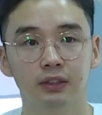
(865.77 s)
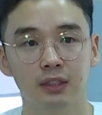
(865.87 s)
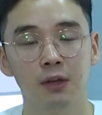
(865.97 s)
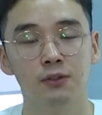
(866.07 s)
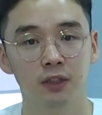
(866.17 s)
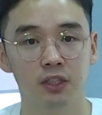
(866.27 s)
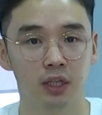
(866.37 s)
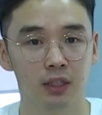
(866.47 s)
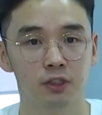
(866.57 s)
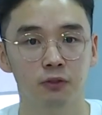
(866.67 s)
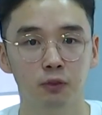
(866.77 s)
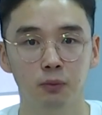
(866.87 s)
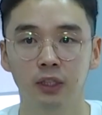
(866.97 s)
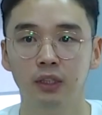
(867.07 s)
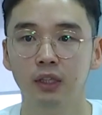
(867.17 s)
That was very challenging for
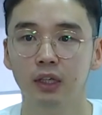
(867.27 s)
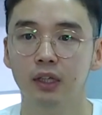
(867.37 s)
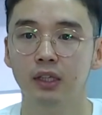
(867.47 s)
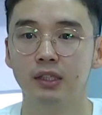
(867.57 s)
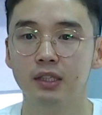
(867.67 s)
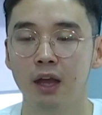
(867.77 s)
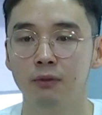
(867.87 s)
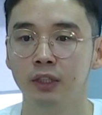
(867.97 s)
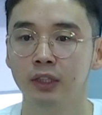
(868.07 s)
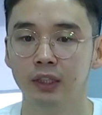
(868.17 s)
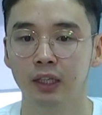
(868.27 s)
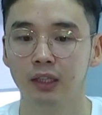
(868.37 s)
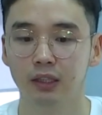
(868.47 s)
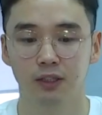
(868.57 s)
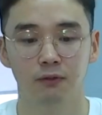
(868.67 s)
me, is having
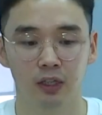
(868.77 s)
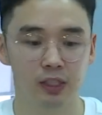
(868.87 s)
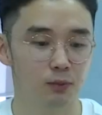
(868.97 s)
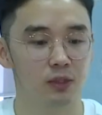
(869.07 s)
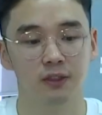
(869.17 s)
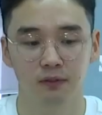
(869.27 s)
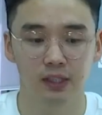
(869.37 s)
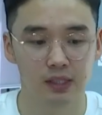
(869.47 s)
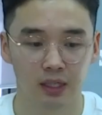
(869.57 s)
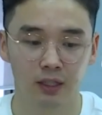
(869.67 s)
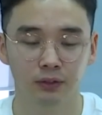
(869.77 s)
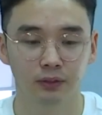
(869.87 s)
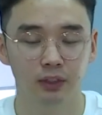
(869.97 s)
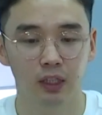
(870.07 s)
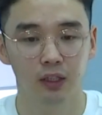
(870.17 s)
very specific set of
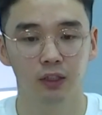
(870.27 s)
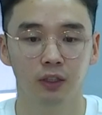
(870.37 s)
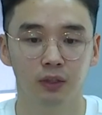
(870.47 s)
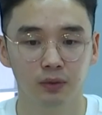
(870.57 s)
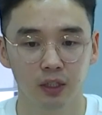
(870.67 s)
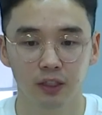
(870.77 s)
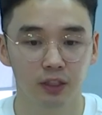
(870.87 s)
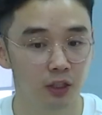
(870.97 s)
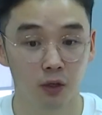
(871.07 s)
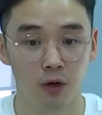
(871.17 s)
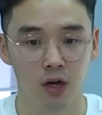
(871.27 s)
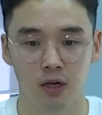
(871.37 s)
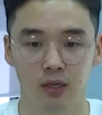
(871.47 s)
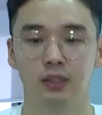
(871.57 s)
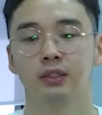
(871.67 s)

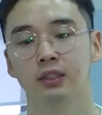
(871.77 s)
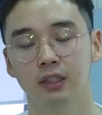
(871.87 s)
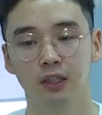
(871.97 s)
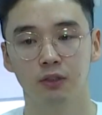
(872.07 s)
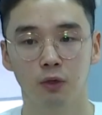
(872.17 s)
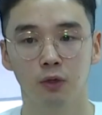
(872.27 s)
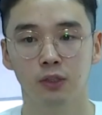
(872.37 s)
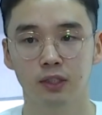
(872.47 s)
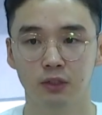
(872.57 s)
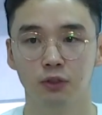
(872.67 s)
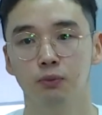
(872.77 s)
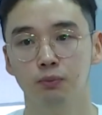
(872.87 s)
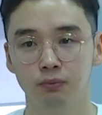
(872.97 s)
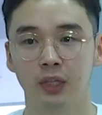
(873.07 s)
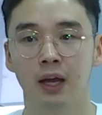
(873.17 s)
TOR and roles to
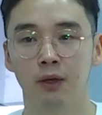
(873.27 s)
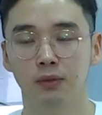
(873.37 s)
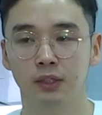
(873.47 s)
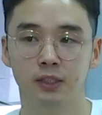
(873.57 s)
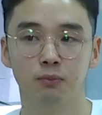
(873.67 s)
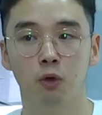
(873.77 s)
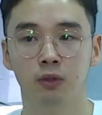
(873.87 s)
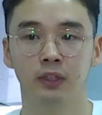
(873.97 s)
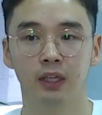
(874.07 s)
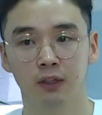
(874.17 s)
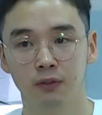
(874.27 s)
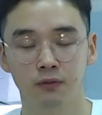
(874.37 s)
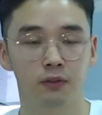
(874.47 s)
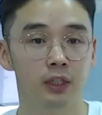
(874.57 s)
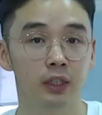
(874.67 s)
now it's more of a
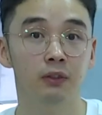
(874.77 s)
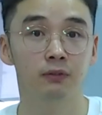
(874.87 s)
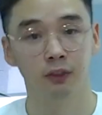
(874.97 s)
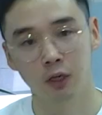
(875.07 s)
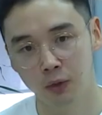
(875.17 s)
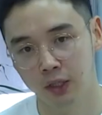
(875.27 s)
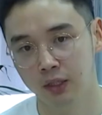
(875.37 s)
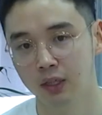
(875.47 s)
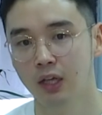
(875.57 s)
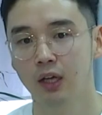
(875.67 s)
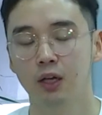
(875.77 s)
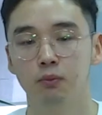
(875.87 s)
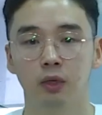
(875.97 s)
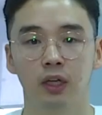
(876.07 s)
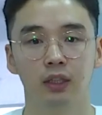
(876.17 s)
free flowing,
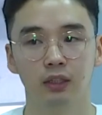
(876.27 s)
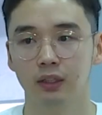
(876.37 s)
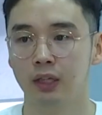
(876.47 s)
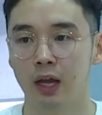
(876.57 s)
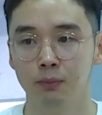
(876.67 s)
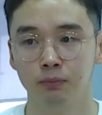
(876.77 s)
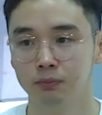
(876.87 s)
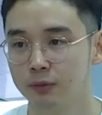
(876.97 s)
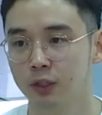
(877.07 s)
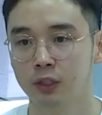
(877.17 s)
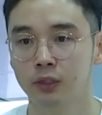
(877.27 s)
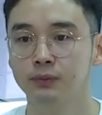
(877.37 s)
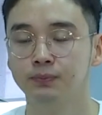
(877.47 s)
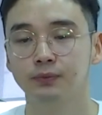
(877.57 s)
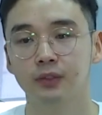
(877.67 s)
but
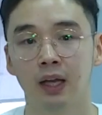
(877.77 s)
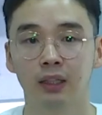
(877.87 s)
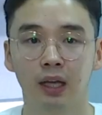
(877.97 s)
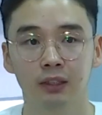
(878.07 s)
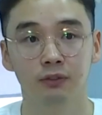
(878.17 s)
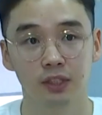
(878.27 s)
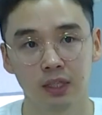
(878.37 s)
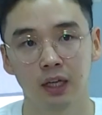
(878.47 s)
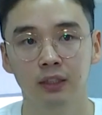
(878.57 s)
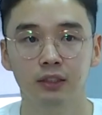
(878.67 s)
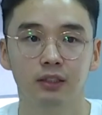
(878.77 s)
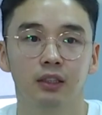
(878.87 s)
I kind of decide